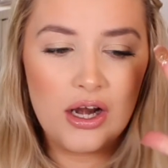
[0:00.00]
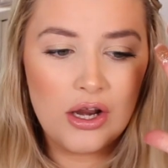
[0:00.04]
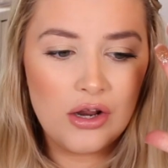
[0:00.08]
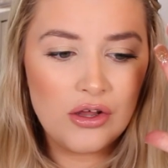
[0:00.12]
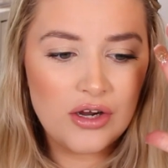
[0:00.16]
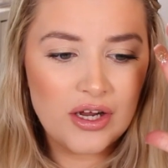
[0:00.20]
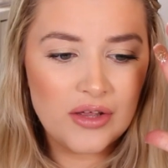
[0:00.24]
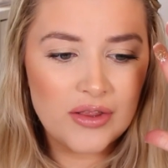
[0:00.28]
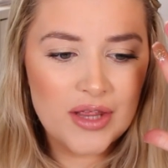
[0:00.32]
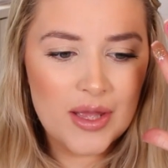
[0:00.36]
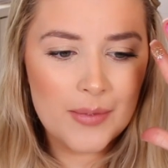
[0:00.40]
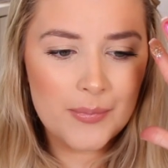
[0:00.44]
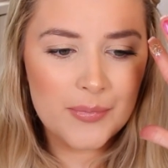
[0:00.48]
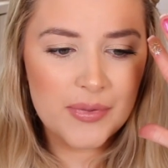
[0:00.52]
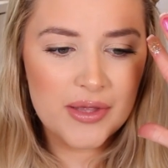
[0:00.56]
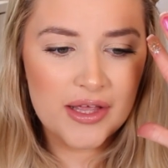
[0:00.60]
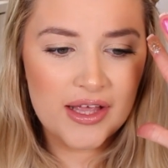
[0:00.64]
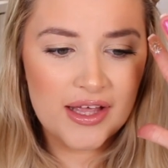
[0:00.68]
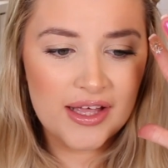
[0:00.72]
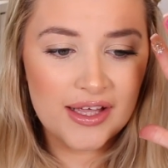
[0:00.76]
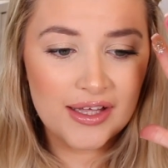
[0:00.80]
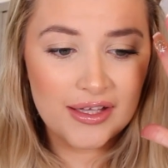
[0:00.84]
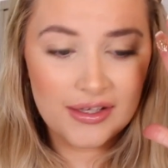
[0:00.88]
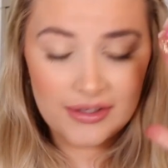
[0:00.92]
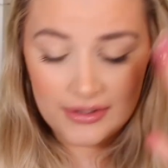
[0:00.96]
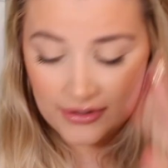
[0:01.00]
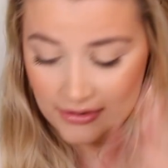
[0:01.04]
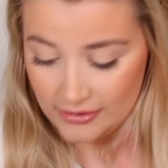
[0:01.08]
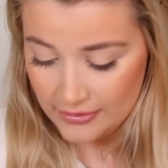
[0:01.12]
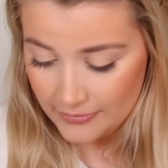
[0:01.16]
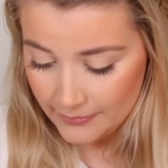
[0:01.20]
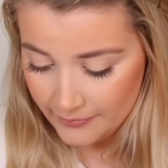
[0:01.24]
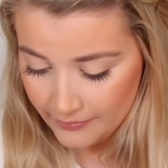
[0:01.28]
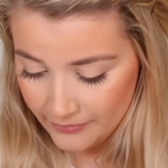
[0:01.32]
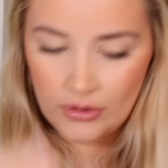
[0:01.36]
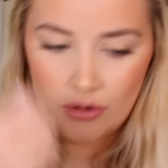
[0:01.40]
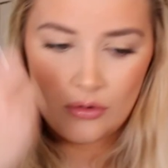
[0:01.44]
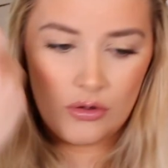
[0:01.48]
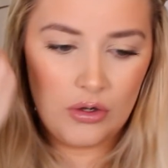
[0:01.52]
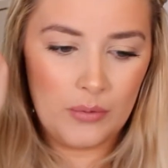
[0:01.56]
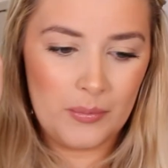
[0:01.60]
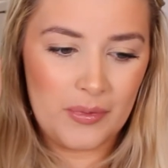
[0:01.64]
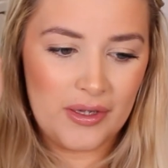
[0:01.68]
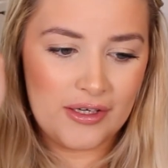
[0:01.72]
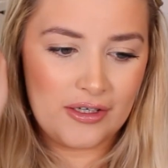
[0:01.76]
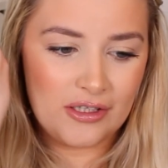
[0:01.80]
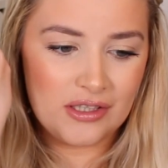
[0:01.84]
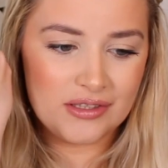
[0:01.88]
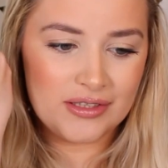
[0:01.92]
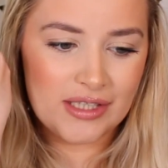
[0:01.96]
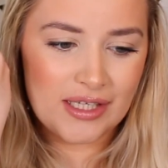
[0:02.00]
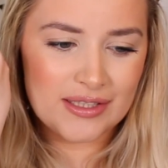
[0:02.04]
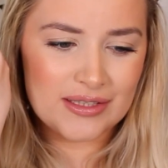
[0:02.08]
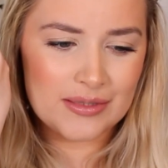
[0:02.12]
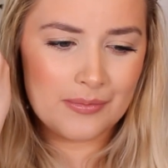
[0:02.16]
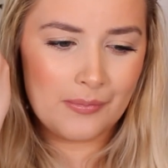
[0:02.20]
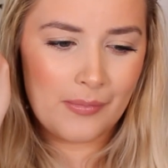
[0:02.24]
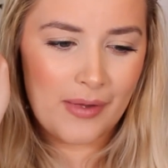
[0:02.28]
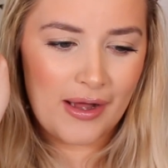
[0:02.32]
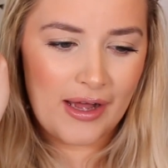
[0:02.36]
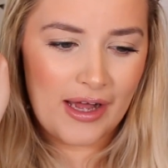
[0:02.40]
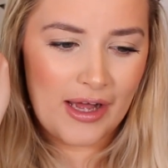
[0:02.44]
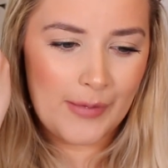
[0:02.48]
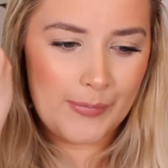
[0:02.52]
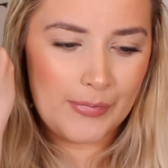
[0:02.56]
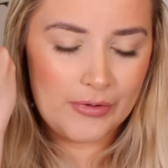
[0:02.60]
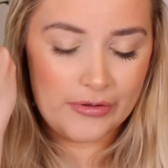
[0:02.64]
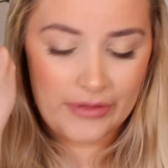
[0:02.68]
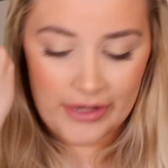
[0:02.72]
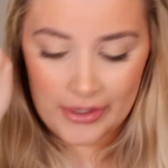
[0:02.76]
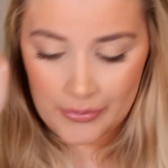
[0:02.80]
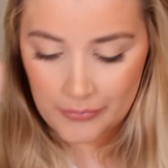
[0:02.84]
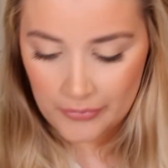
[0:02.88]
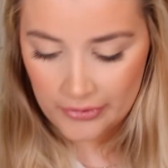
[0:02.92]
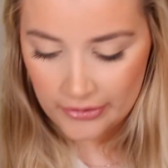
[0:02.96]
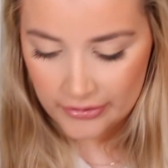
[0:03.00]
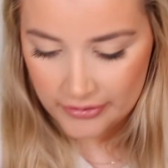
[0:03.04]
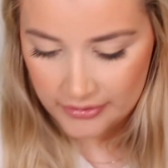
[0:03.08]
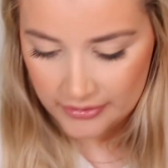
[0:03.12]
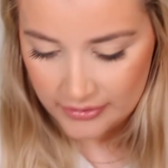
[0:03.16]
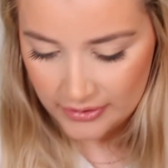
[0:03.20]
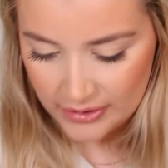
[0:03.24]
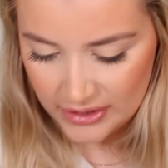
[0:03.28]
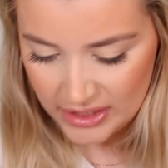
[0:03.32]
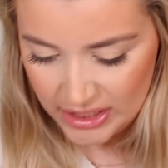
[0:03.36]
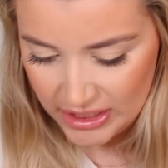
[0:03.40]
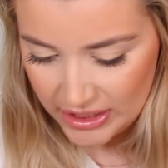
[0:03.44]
Look at that pink. Oh my god, that's a marble, that one.